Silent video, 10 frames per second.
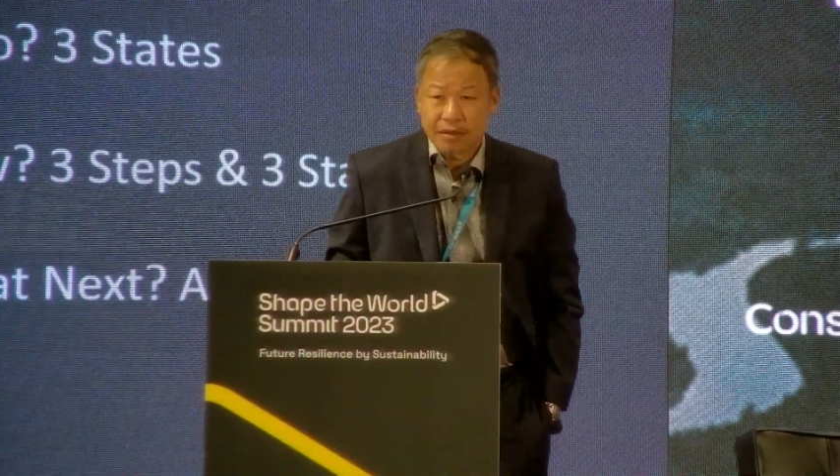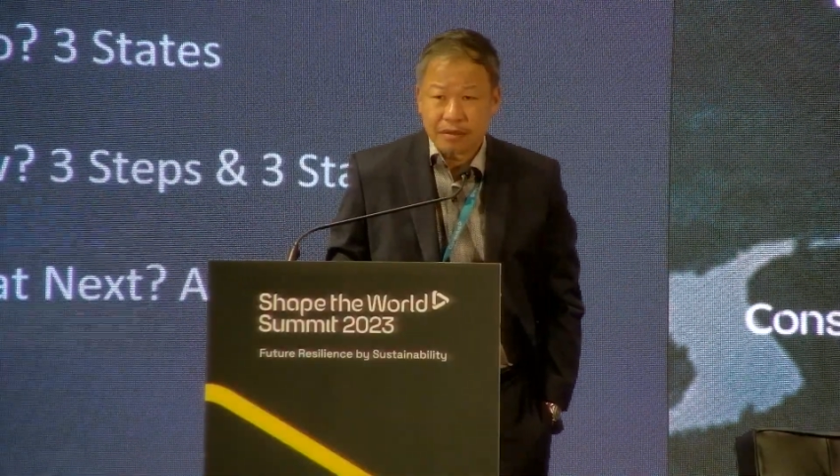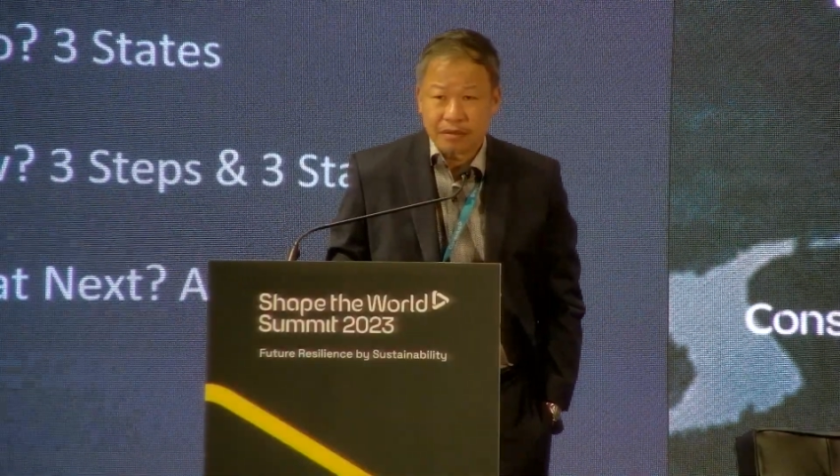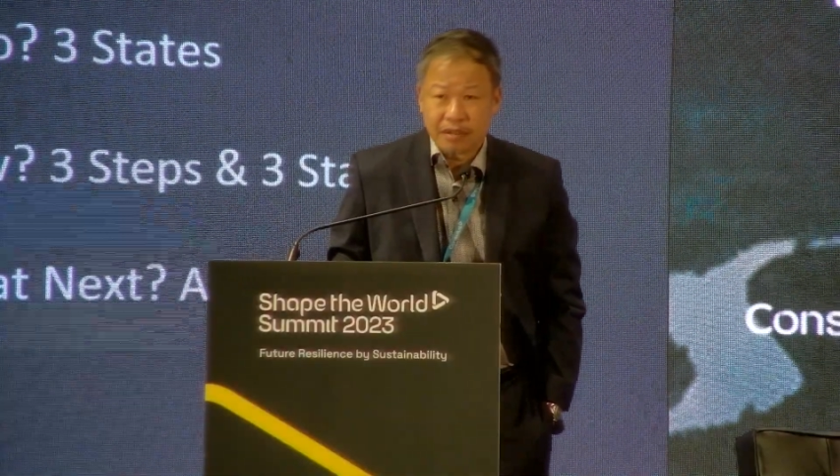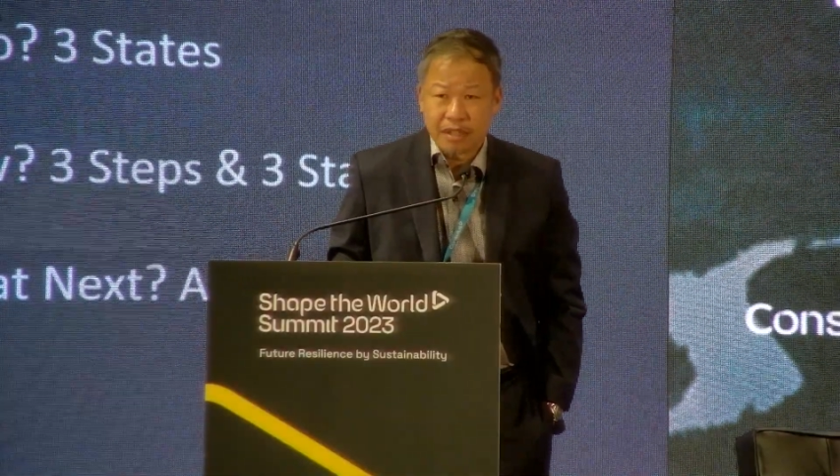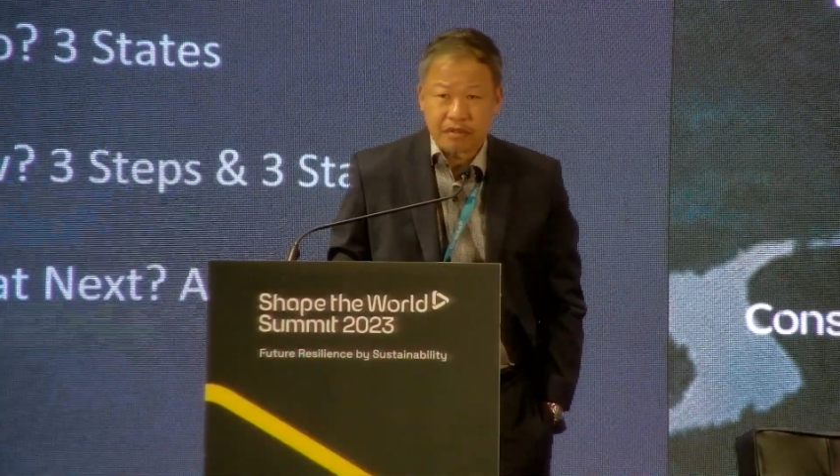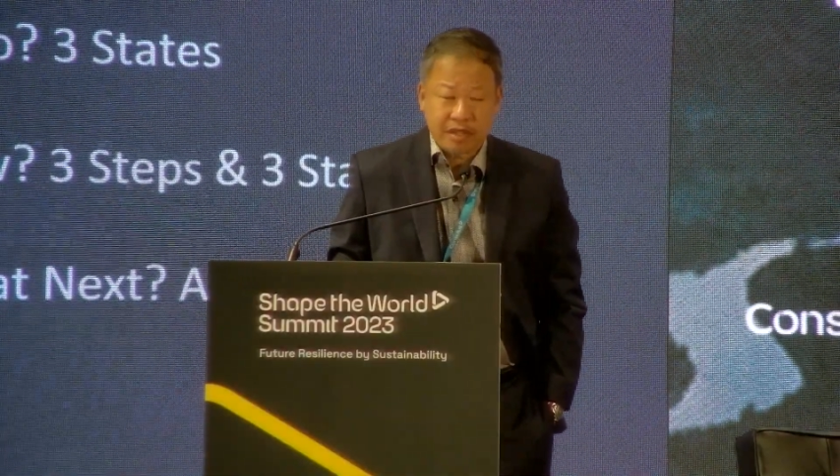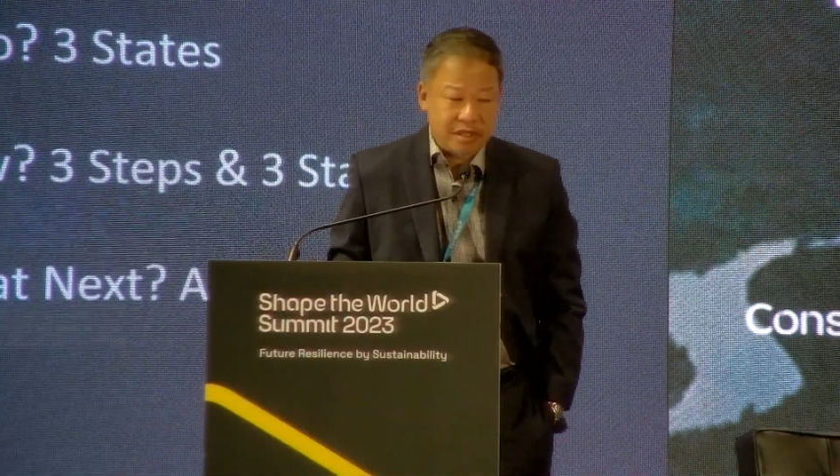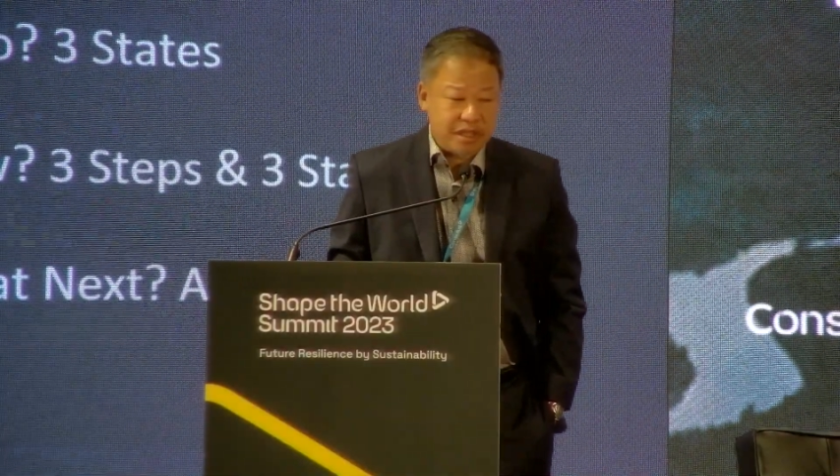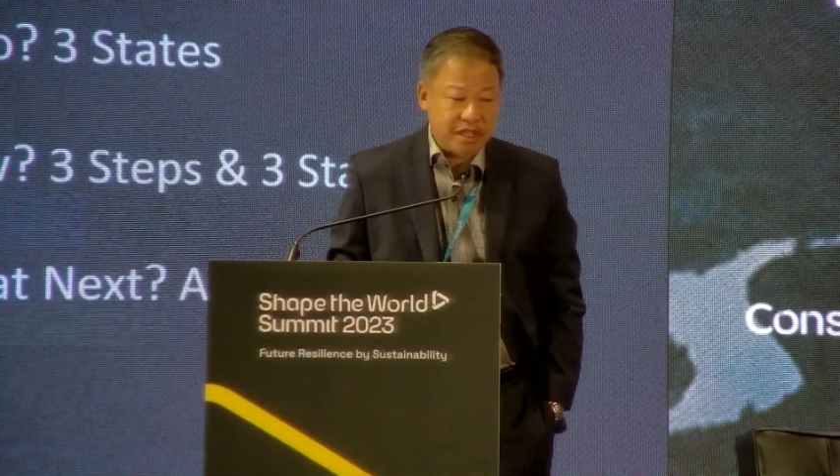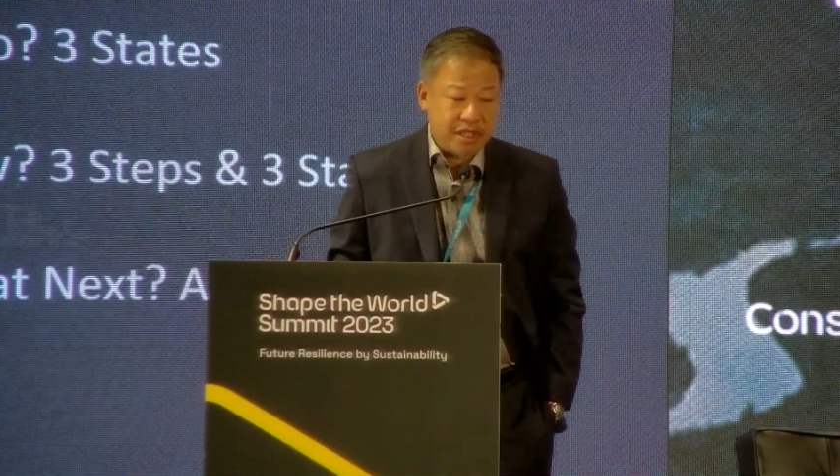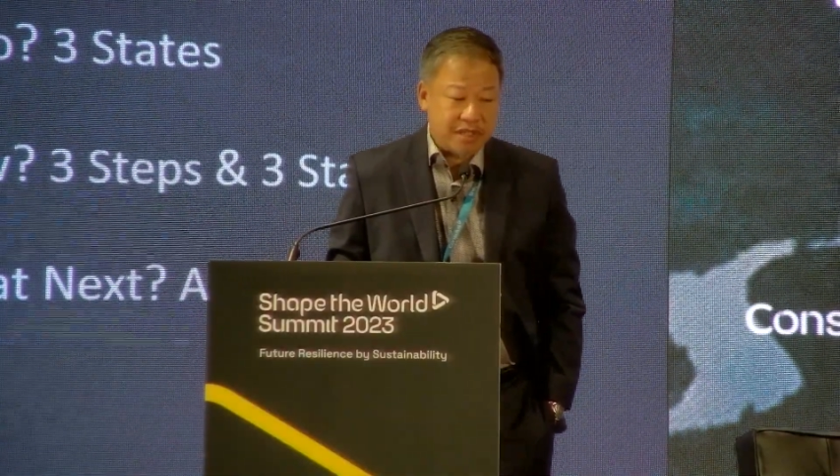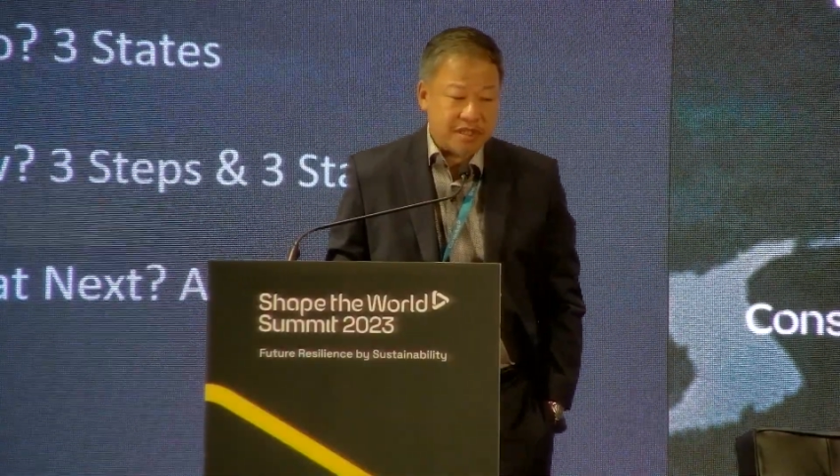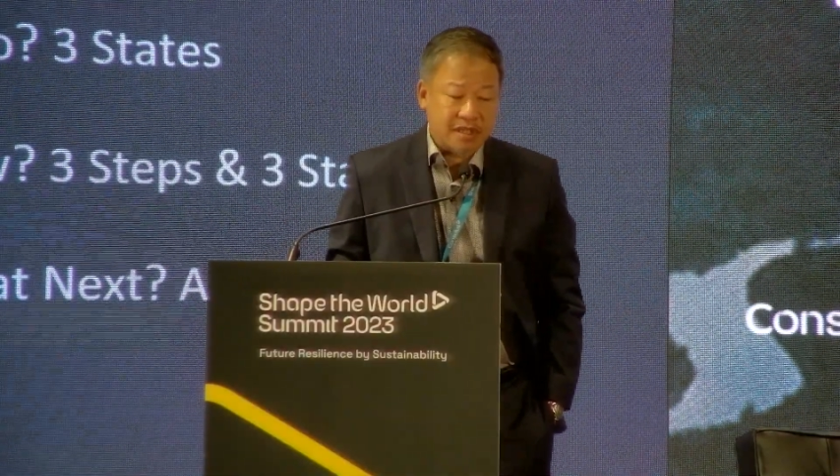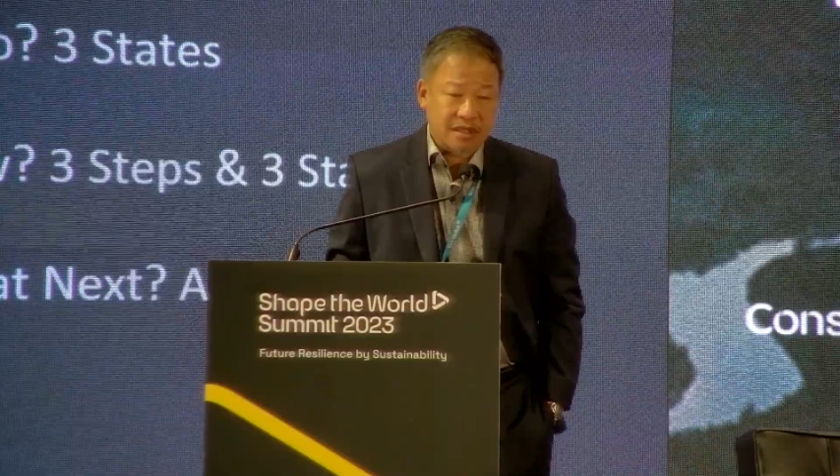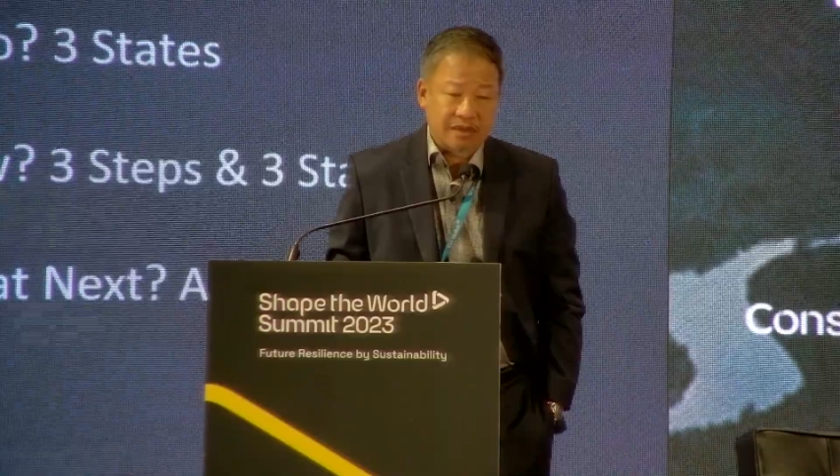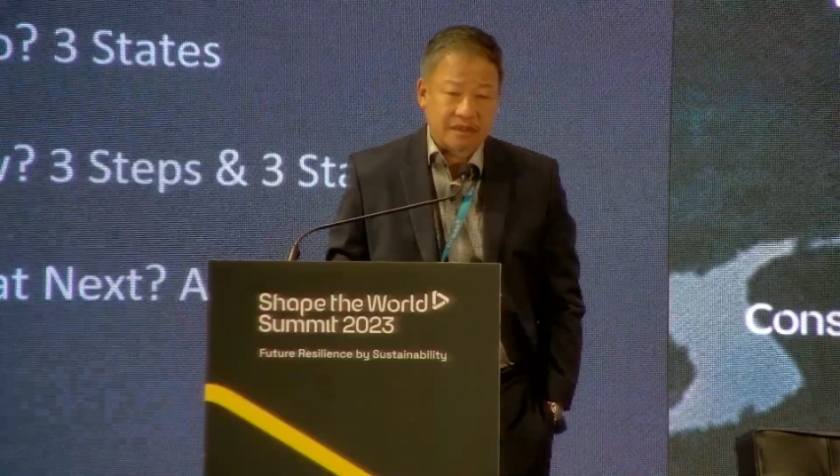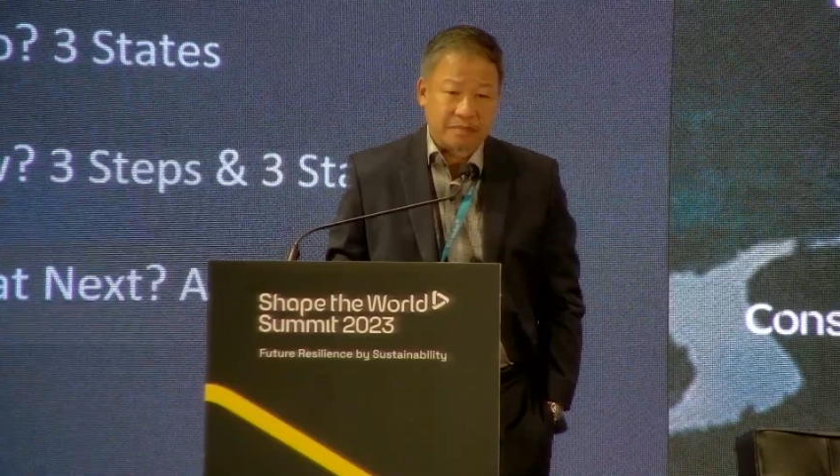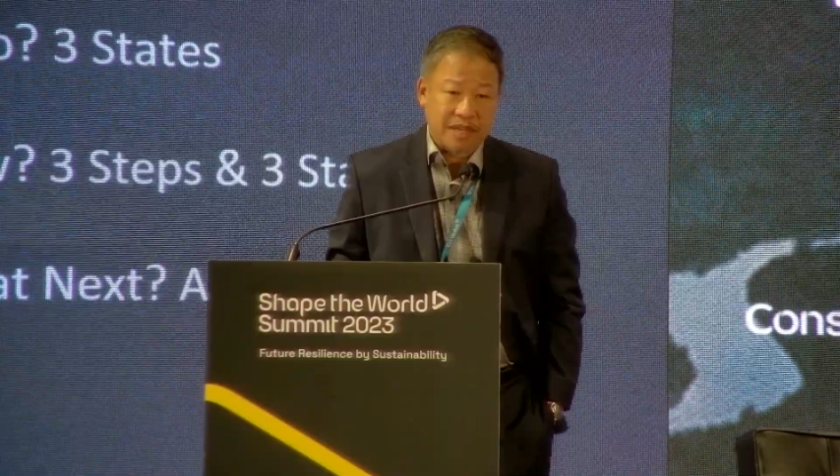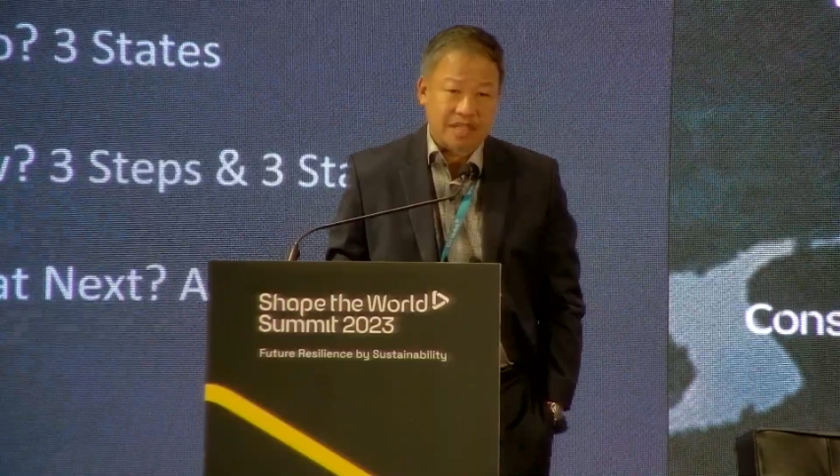to the strategies of the
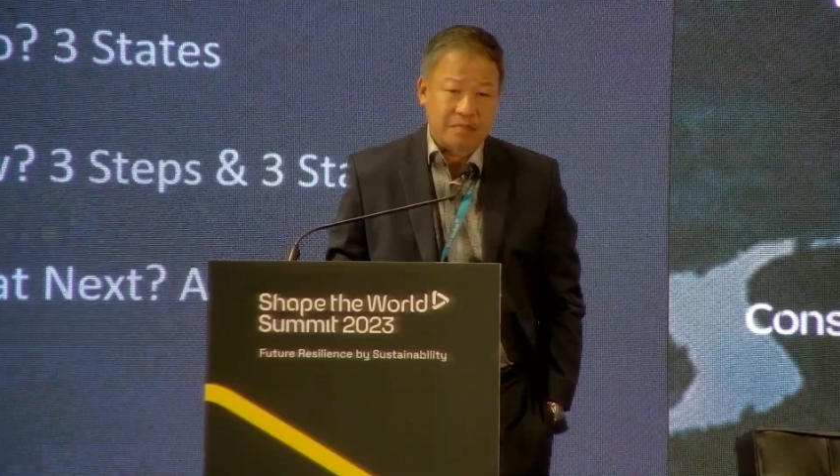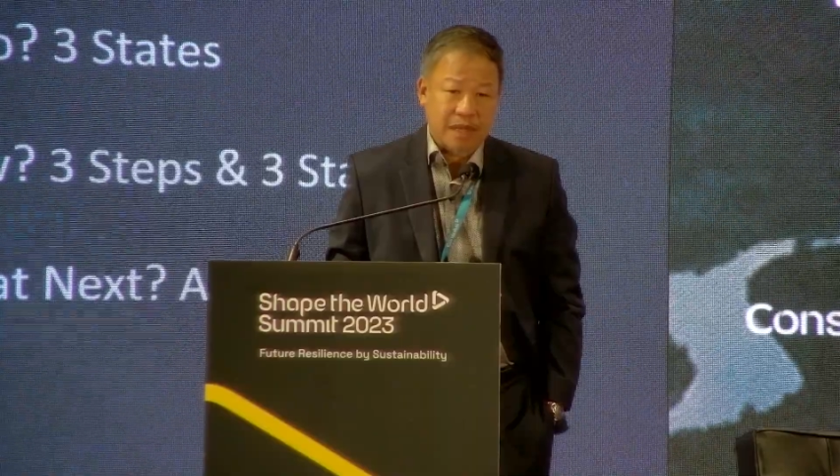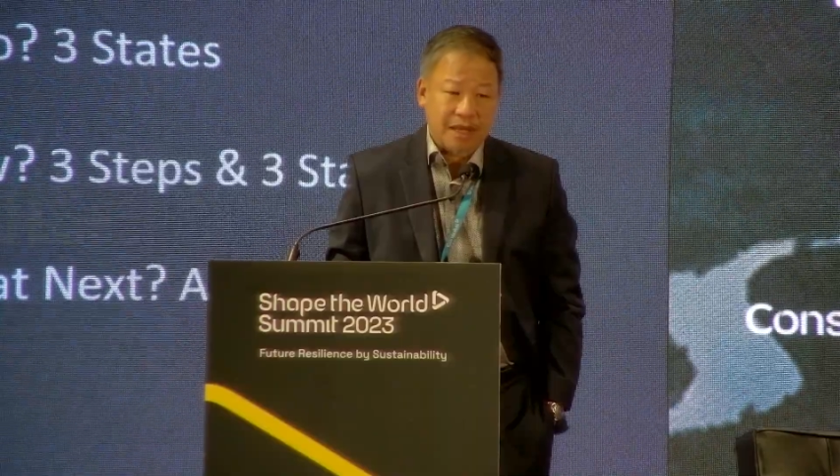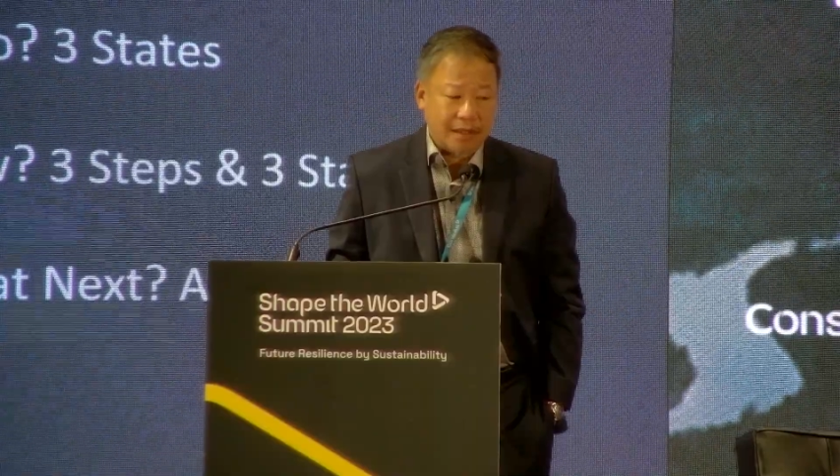best plan.